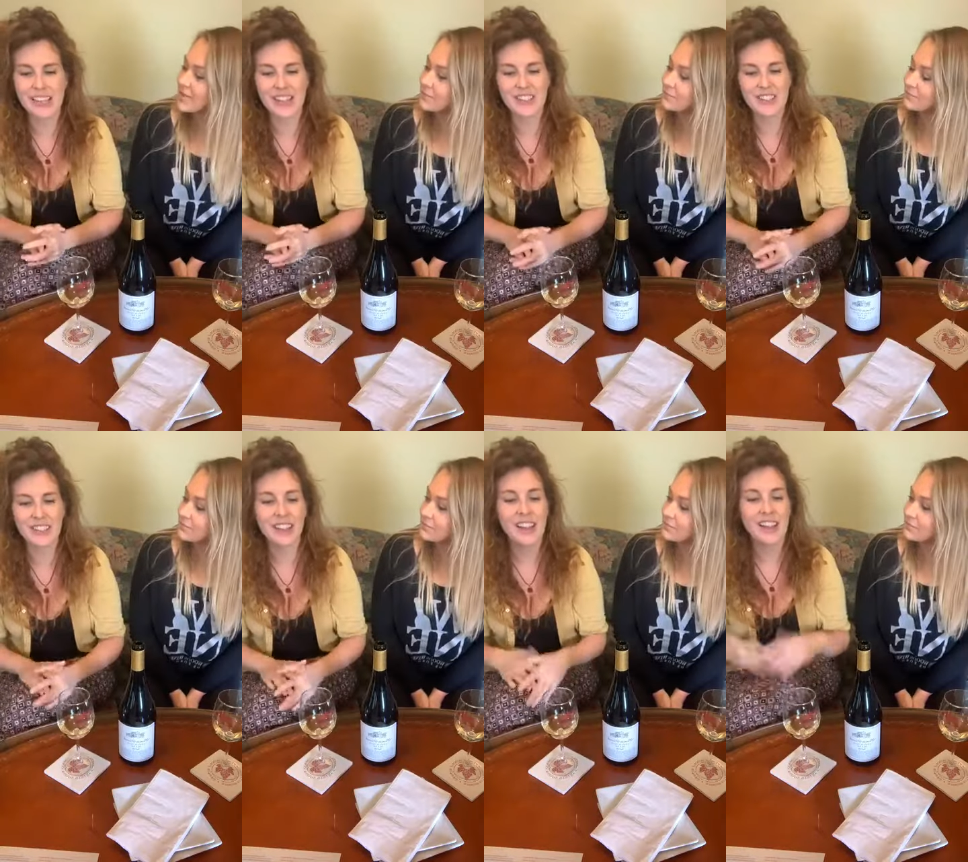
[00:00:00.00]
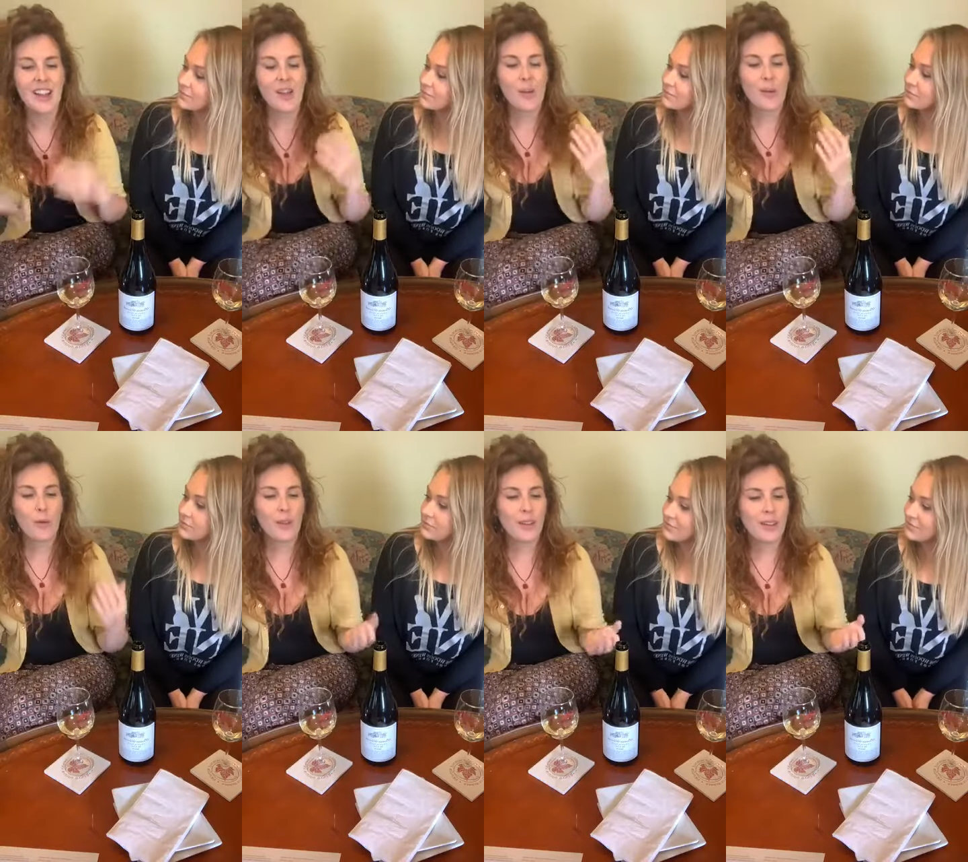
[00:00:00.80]
Speaker 1: And actually,
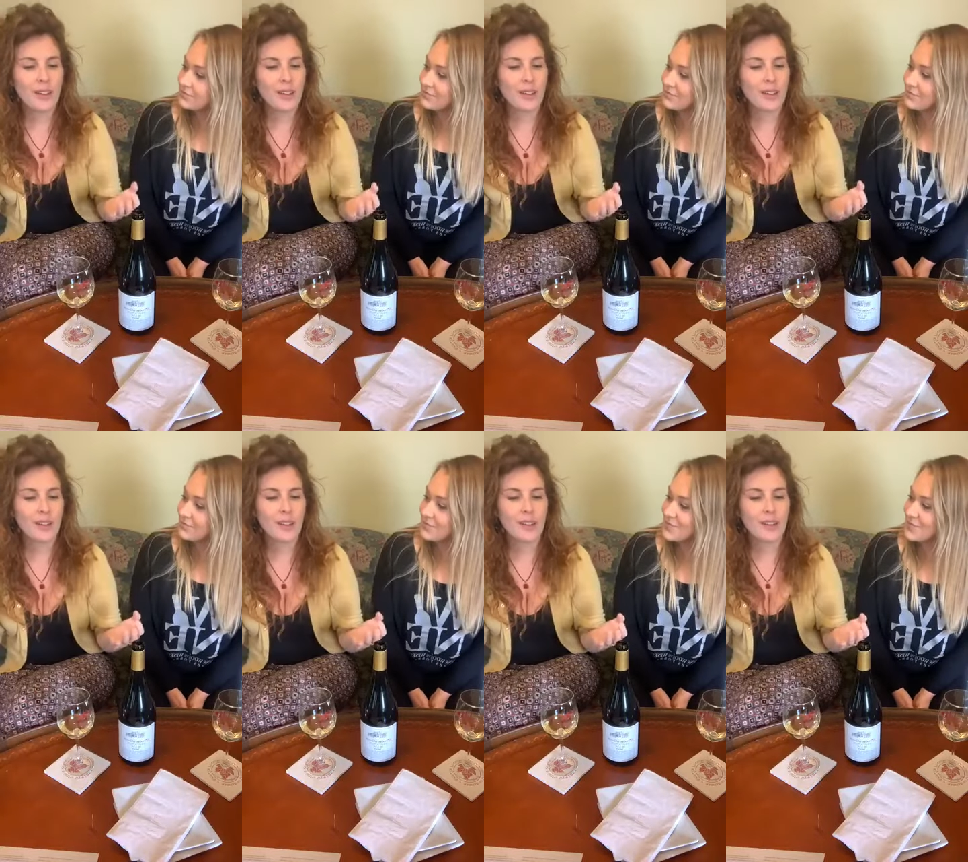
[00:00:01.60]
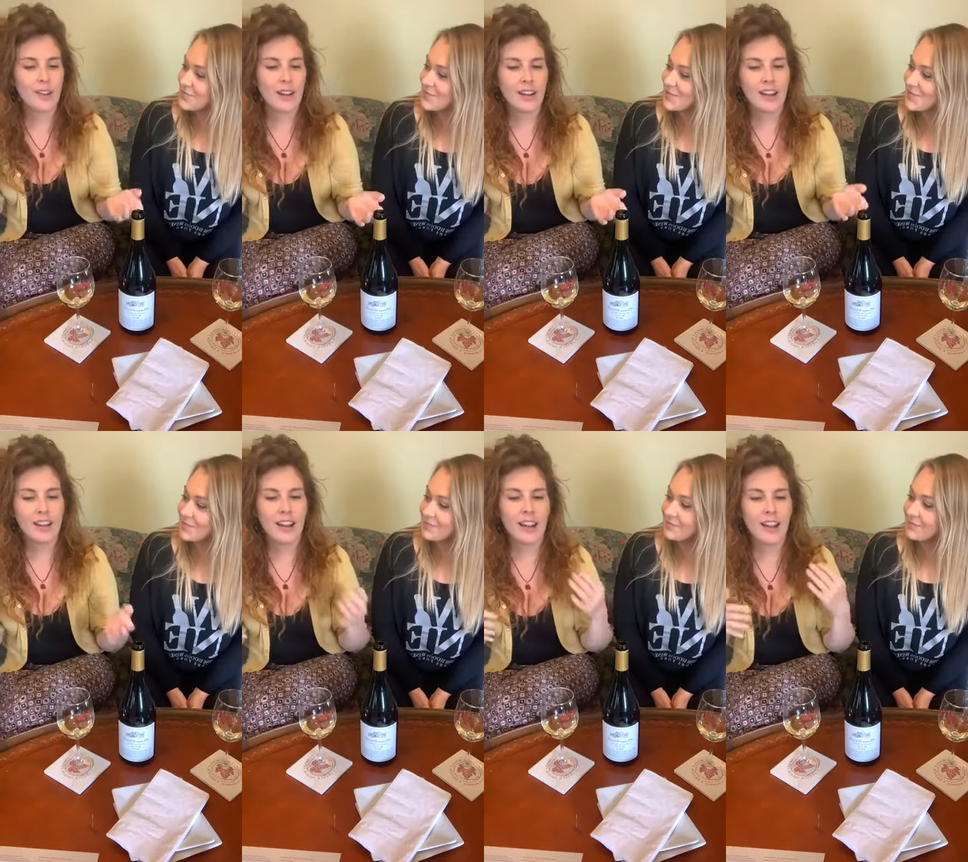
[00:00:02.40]
we
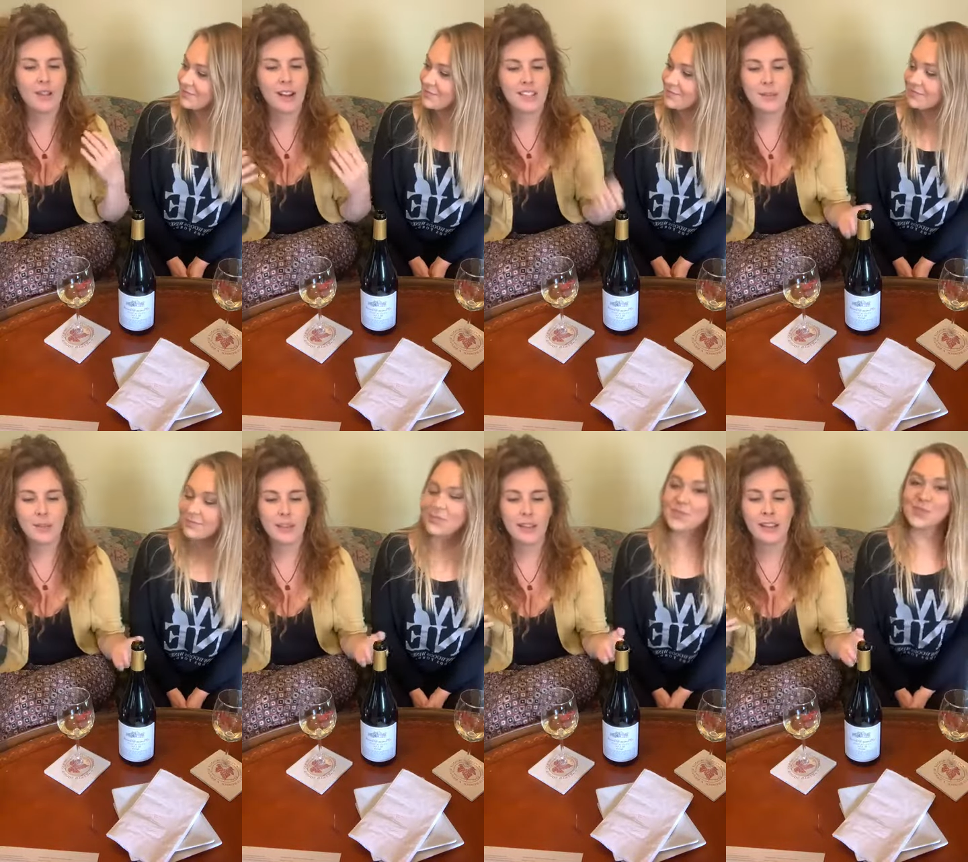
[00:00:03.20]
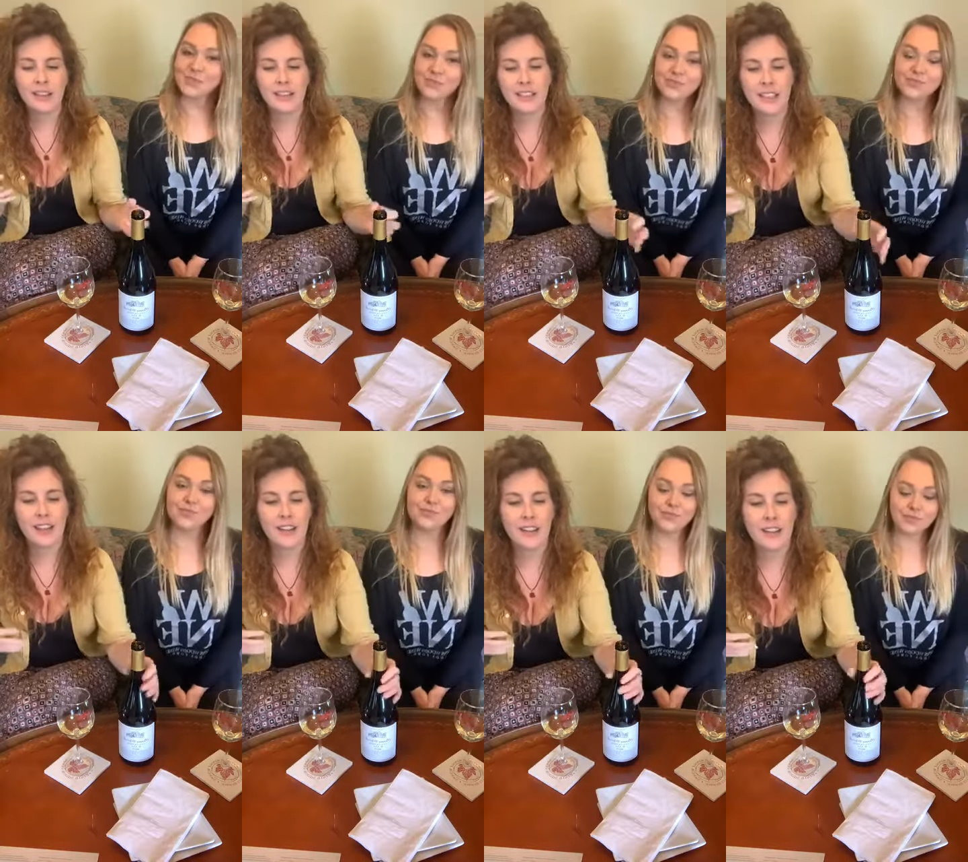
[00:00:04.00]
created a recipe
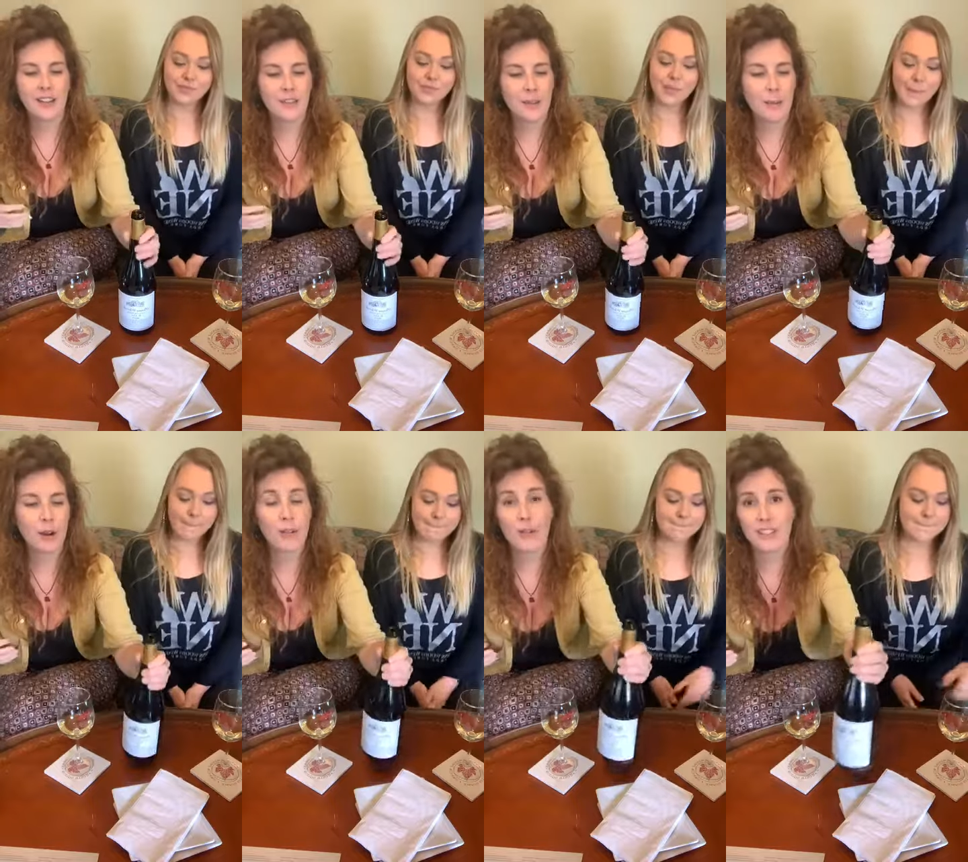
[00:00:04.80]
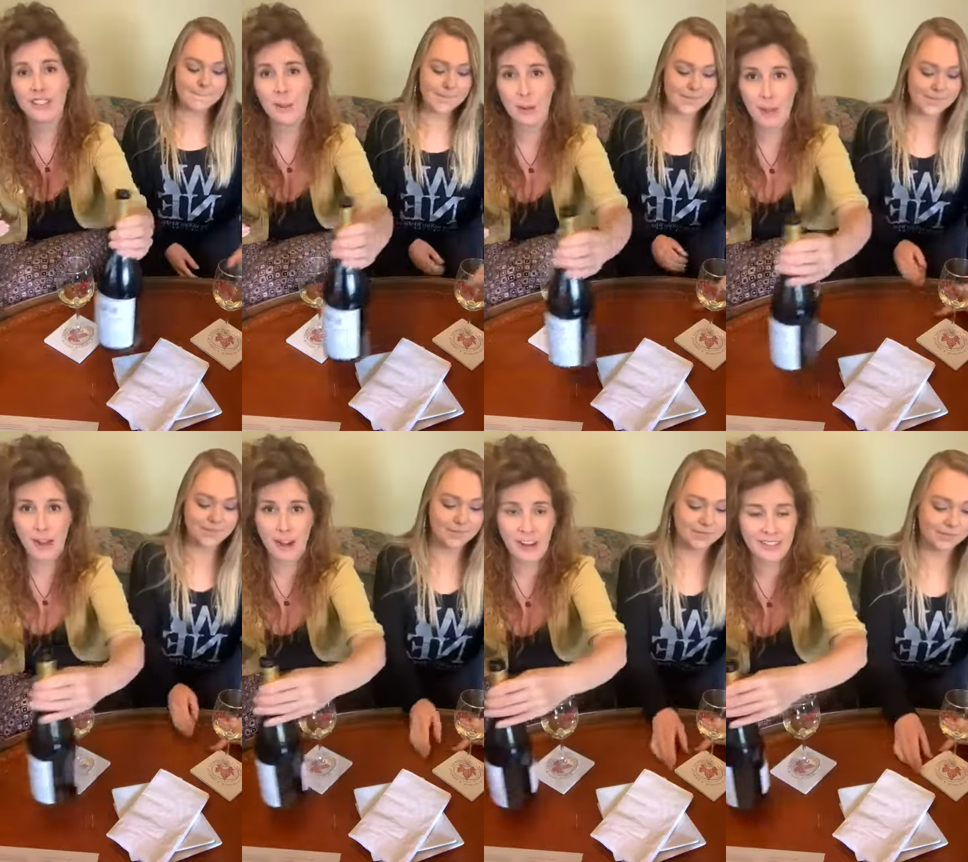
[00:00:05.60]
together of the perfect summer
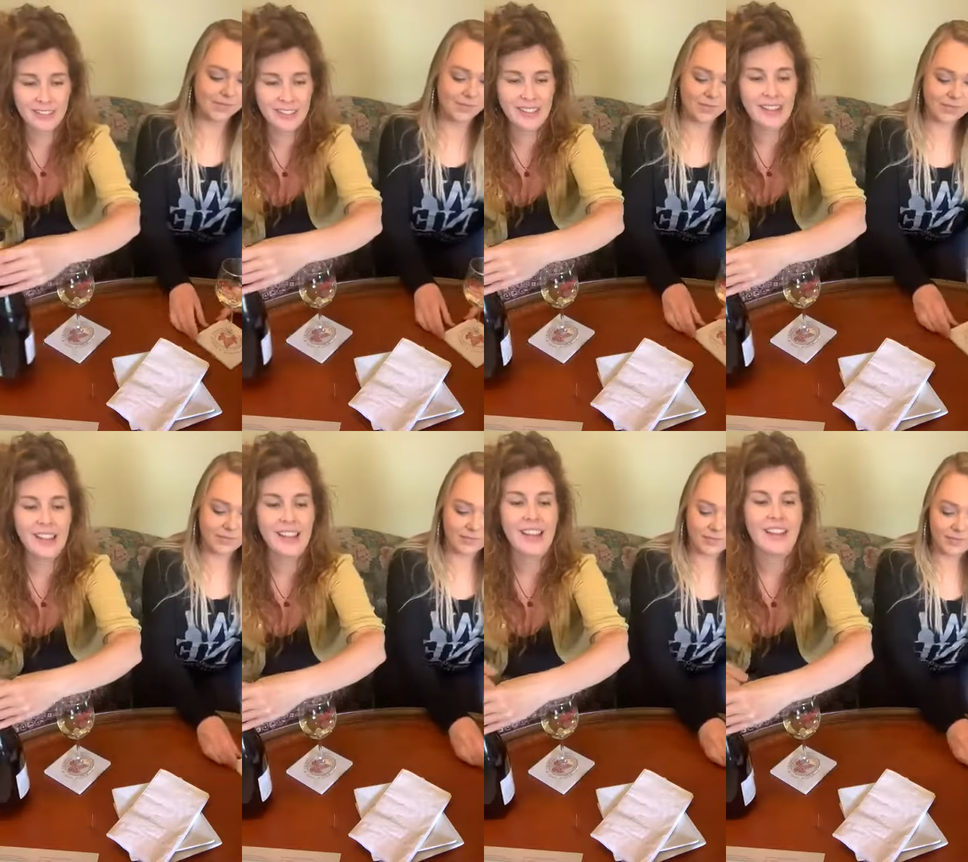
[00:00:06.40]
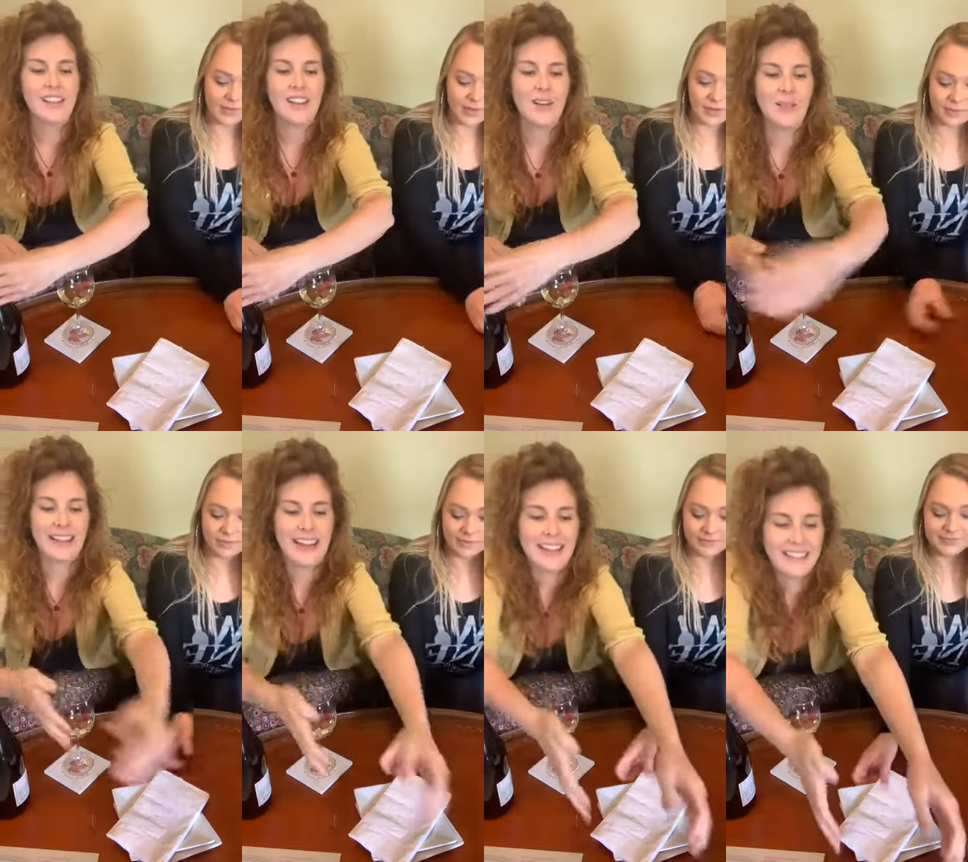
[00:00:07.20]
pairing. Oh my gosh,